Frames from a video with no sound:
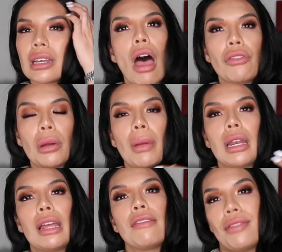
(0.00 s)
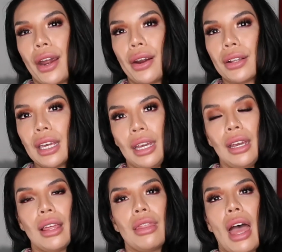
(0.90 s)
everybody
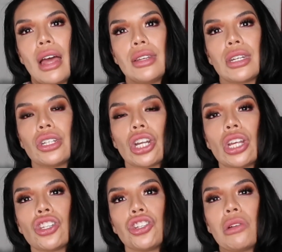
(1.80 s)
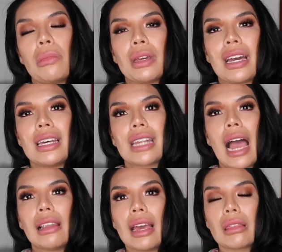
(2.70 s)
fairly than to just do it because
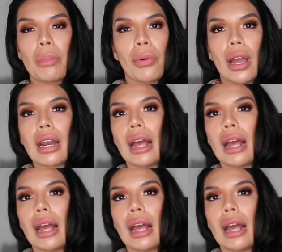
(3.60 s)
I like the print,